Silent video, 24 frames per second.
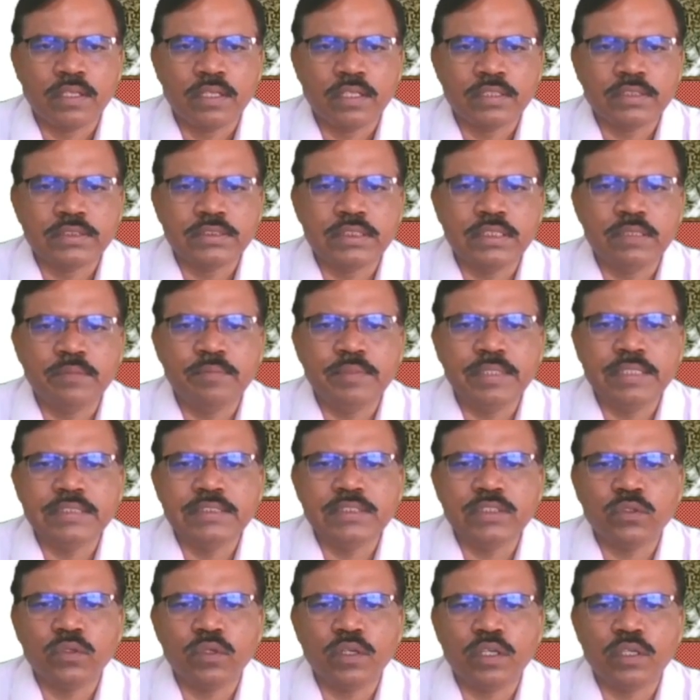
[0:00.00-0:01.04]
CB
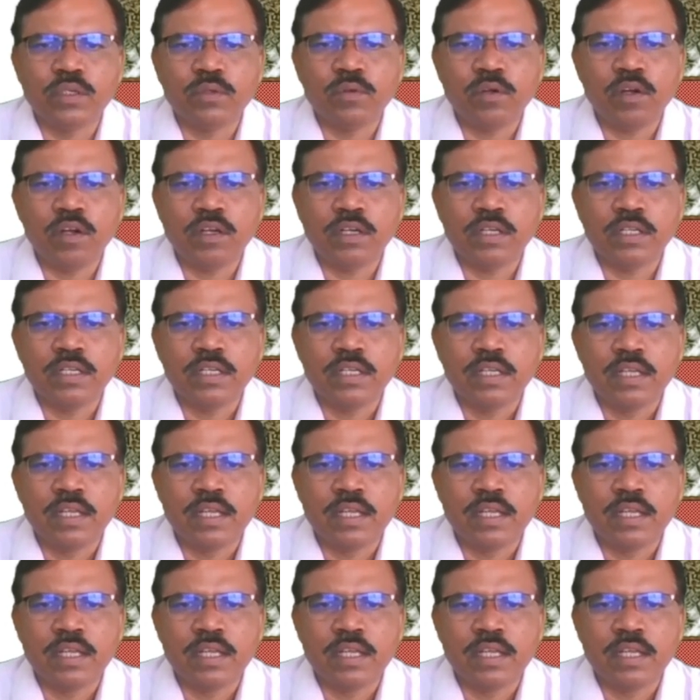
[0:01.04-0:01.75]
is equal to what?